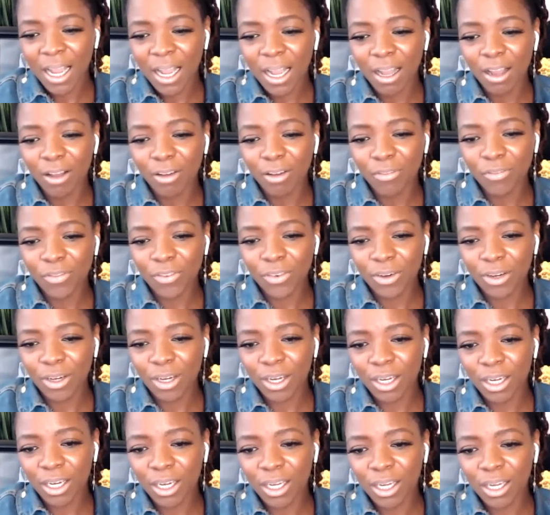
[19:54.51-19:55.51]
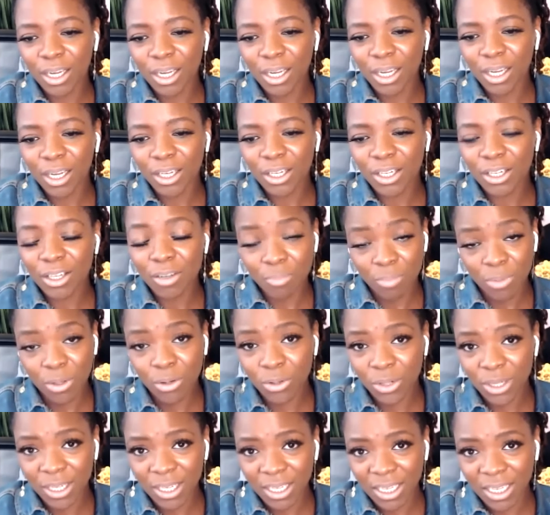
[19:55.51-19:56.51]
of
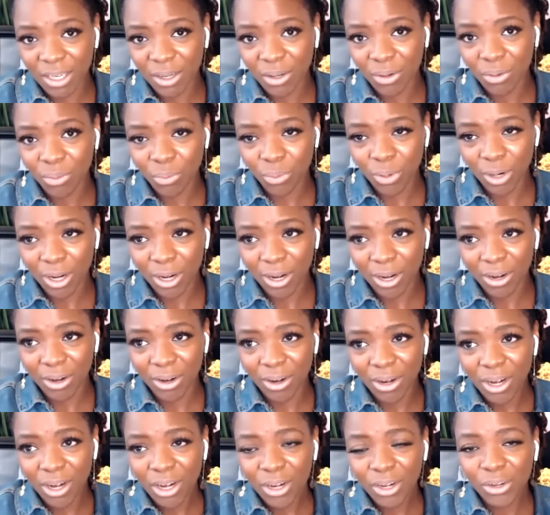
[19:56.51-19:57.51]
community where